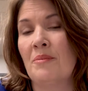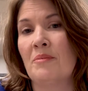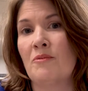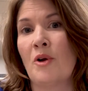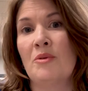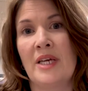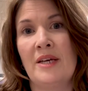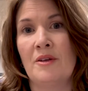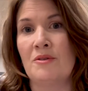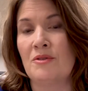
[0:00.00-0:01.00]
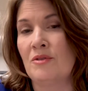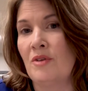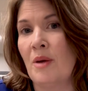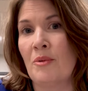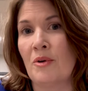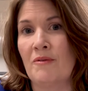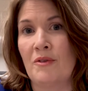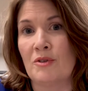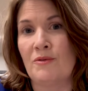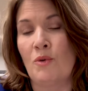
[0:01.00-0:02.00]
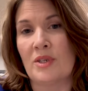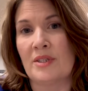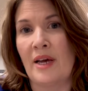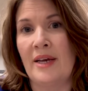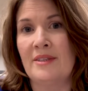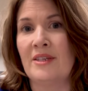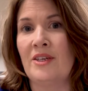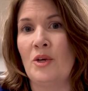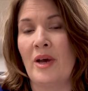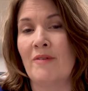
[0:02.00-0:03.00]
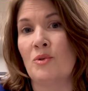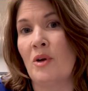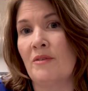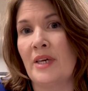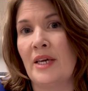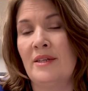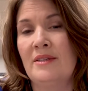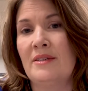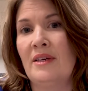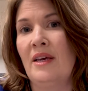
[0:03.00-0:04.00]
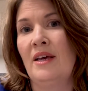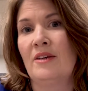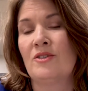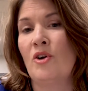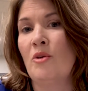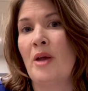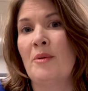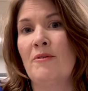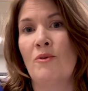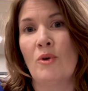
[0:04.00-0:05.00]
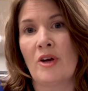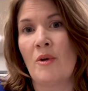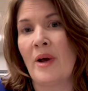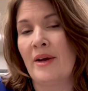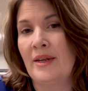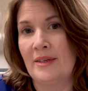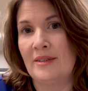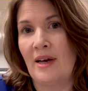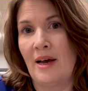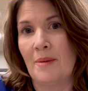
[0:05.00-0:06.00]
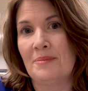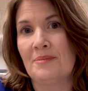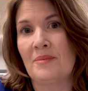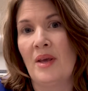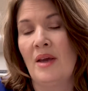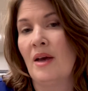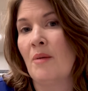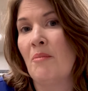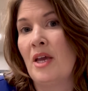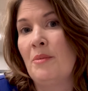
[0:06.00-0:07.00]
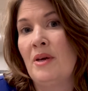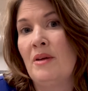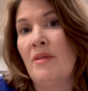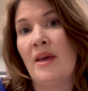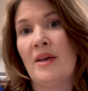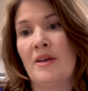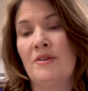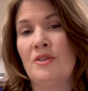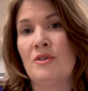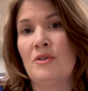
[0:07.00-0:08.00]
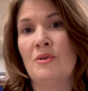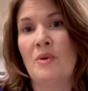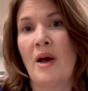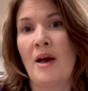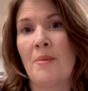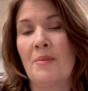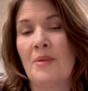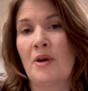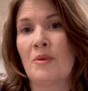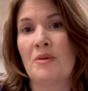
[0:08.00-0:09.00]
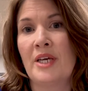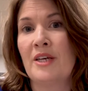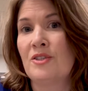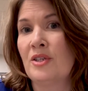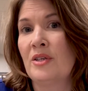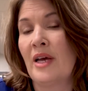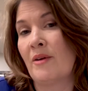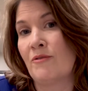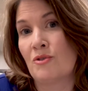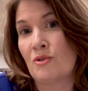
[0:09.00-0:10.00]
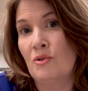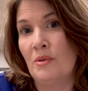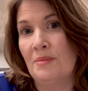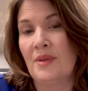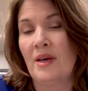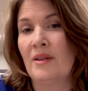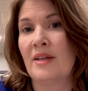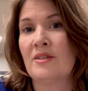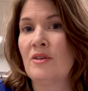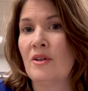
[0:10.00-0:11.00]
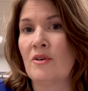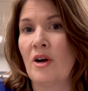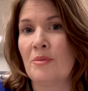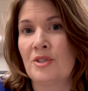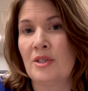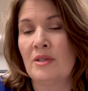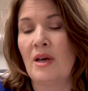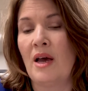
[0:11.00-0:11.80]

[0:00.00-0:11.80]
rotate those number. If there's 4 sites and you have 12 kids, so maybe 4 go out at a time. Maybe they can do a rotation after school. That's another option.